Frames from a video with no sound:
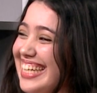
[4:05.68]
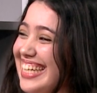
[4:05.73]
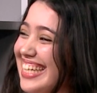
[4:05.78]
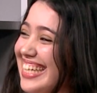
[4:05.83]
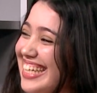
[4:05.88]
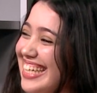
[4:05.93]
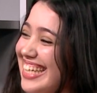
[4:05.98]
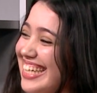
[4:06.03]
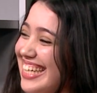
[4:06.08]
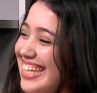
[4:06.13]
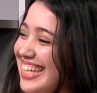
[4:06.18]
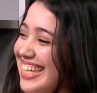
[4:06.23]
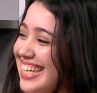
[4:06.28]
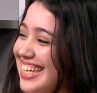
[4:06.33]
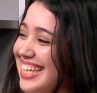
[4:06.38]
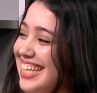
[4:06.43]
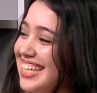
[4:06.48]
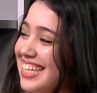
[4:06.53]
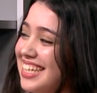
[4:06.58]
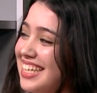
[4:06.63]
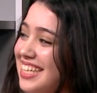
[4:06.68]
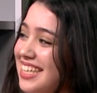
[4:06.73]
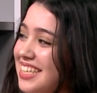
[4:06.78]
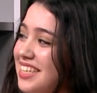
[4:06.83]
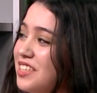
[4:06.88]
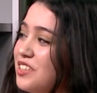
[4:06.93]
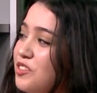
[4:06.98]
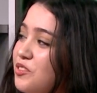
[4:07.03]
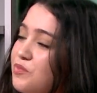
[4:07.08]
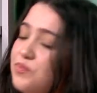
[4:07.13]

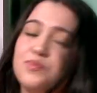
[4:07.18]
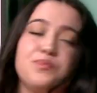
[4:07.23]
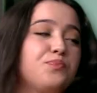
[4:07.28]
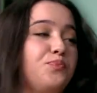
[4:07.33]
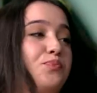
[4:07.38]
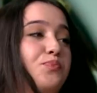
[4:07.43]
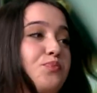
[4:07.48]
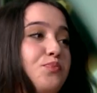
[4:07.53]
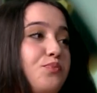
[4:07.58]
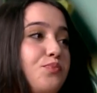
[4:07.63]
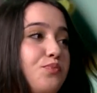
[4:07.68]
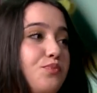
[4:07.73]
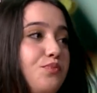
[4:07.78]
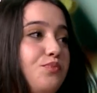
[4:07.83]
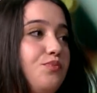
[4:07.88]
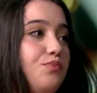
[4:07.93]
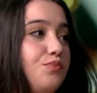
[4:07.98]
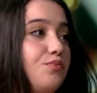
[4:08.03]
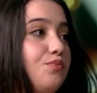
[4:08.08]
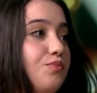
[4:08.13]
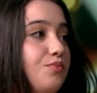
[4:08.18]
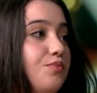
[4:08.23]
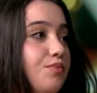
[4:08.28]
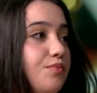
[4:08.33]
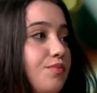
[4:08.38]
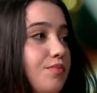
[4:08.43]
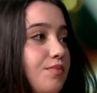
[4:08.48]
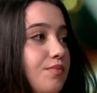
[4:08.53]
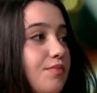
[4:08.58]
No words are spoken by the person on screen.